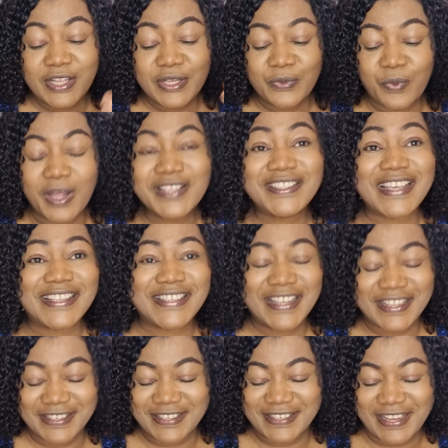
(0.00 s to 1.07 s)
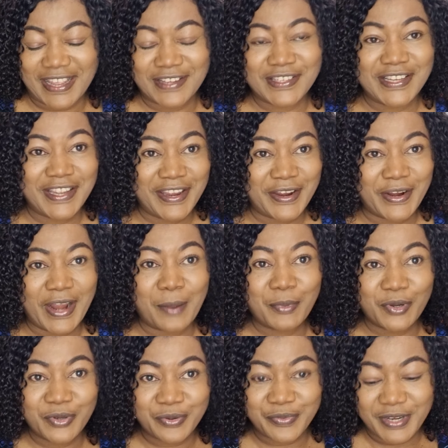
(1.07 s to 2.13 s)
What Jessica said here, I'm
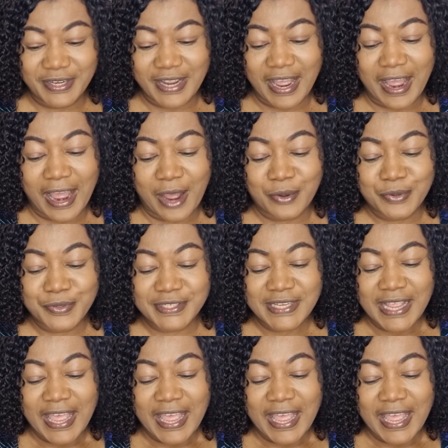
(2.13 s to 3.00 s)
going to read that out.